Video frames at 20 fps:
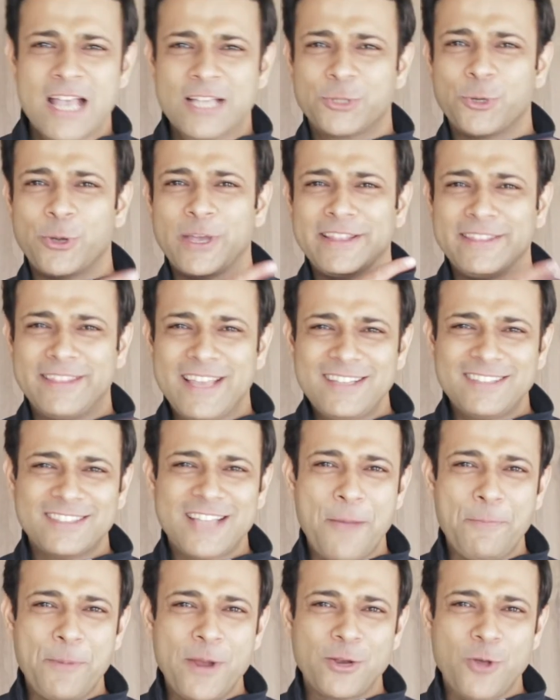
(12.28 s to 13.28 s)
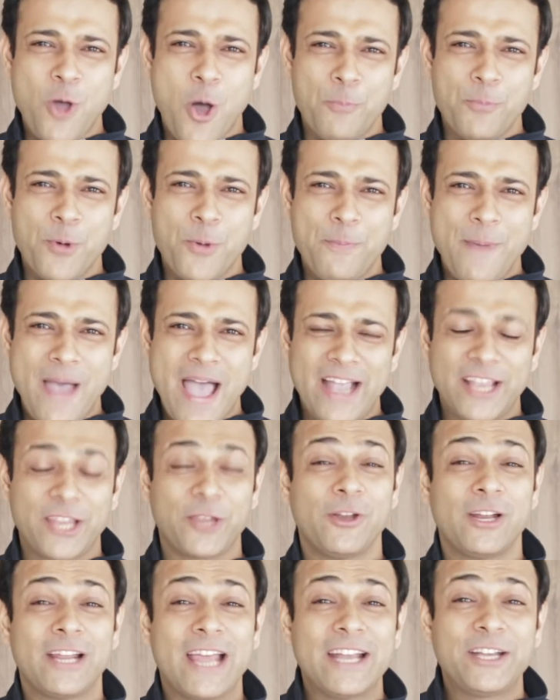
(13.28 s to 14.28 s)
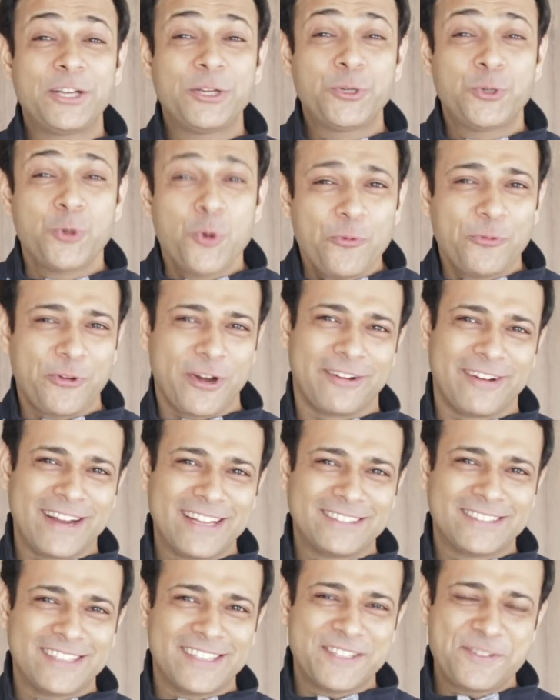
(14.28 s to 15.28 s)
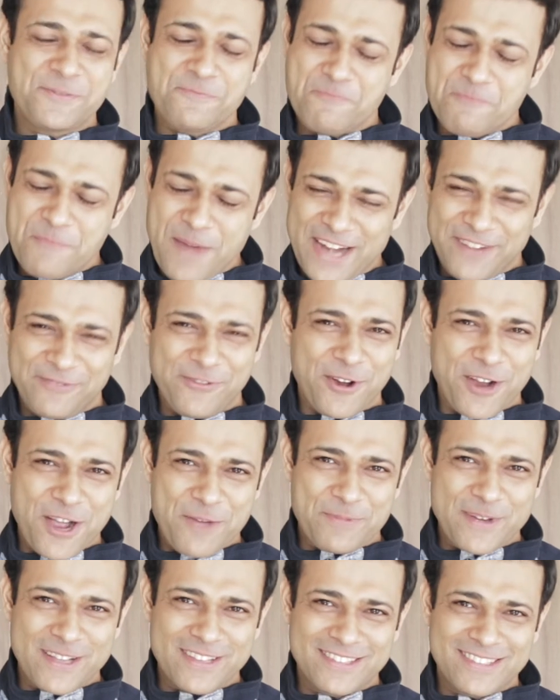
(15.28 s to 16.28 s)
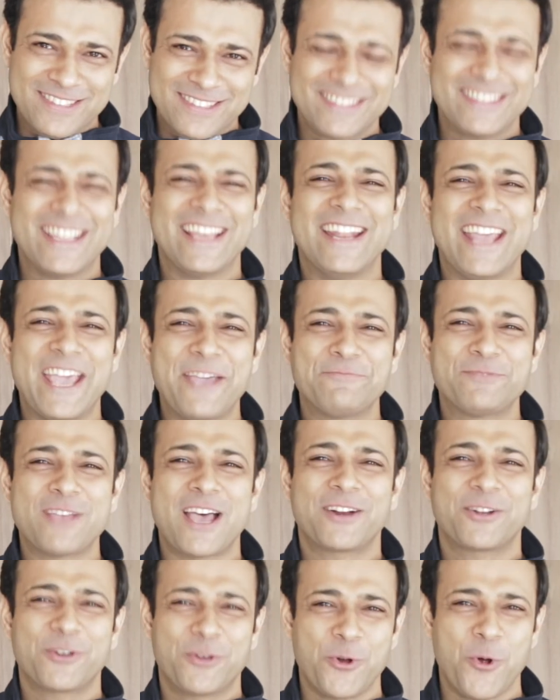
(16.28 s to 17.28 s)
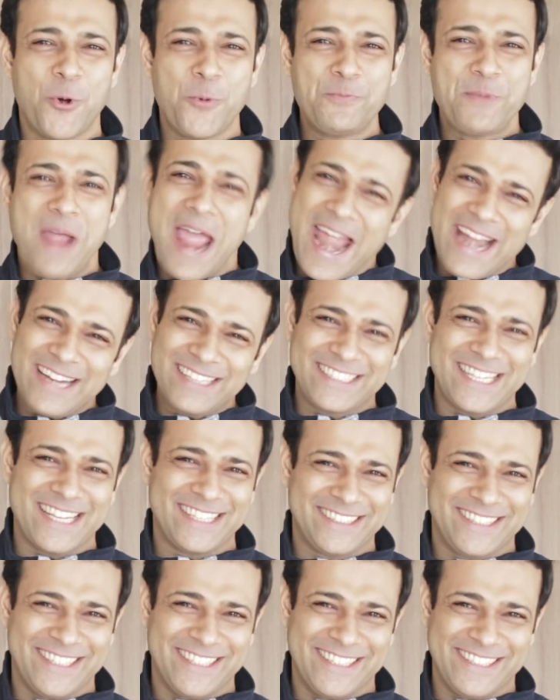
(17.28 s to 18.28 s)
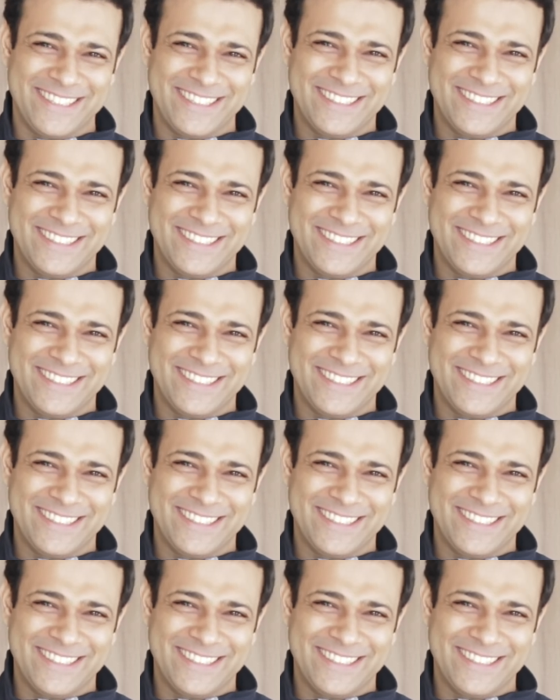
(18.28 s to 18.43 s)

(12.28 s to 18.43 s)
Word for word: So in this couple combo pack, you'll get two fragrances meant for couples. Their names are Chrome and Chastity.